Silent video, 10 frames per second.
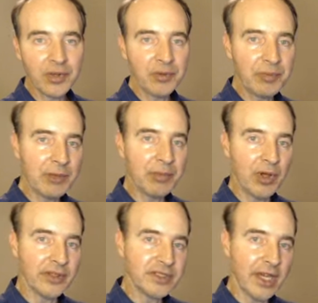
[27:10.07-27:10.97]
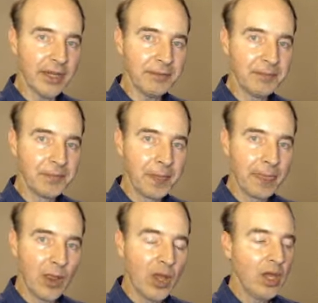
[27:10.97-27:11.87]
with people all the time.
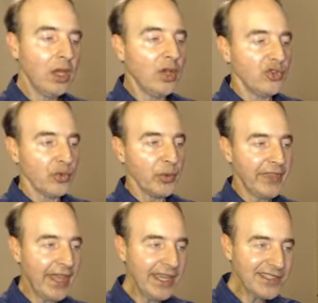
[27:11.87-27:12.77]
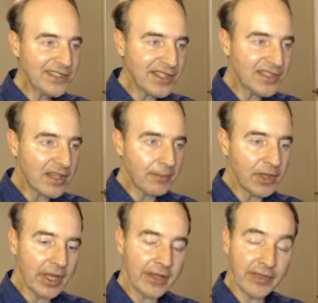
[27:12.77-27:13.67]
When they see something like